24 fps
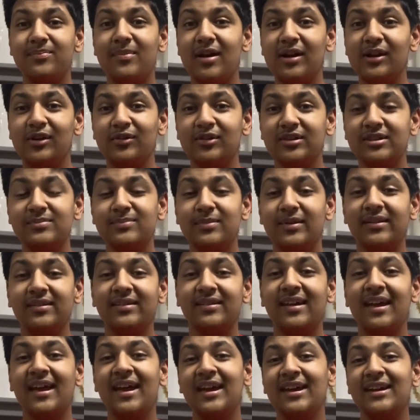Merry Christmas.
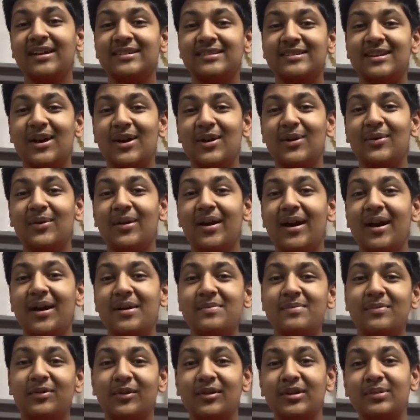So
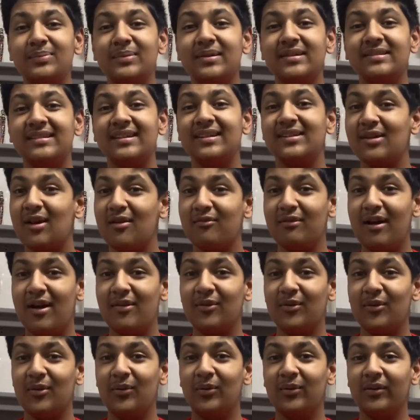Christmas is around the
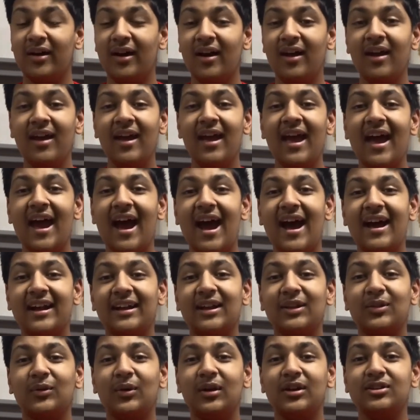corner, and I
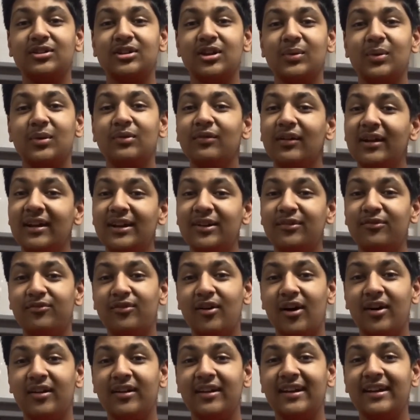thought I'd show you a really
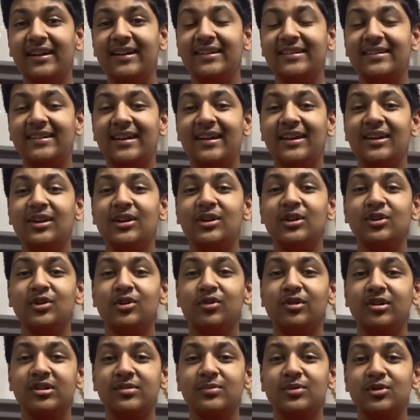fun, easy
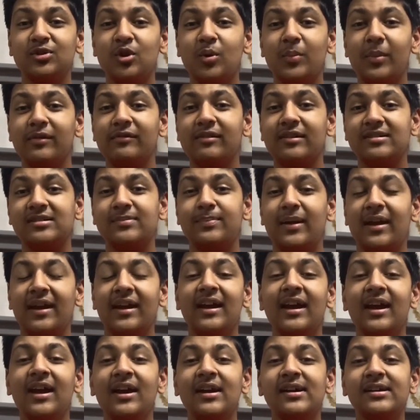Christmas shortbread recipe.
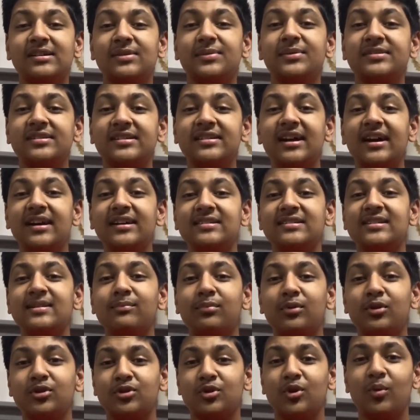So it's a nice
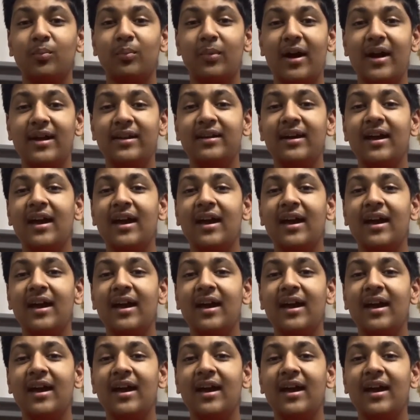simple shortbread.